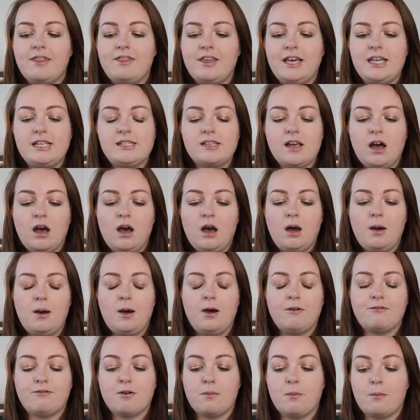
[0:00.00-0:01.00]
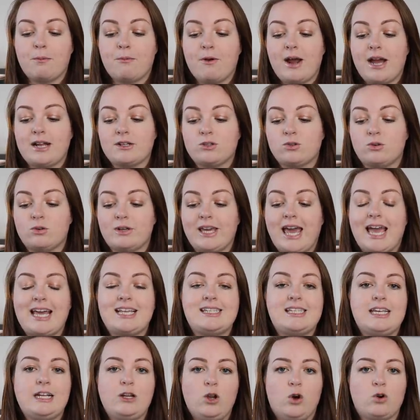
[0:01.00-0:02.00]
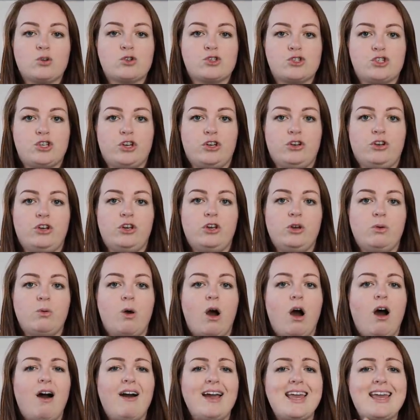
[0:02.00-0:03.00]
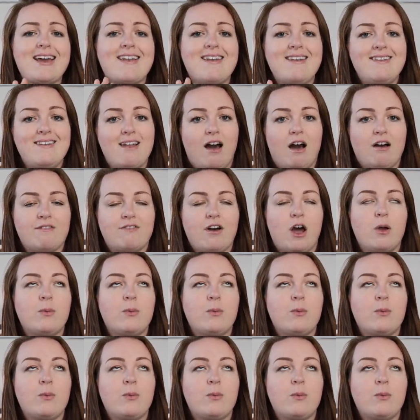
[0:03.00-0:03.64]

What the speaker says: These are from a brand called Katie Loxton, who I love.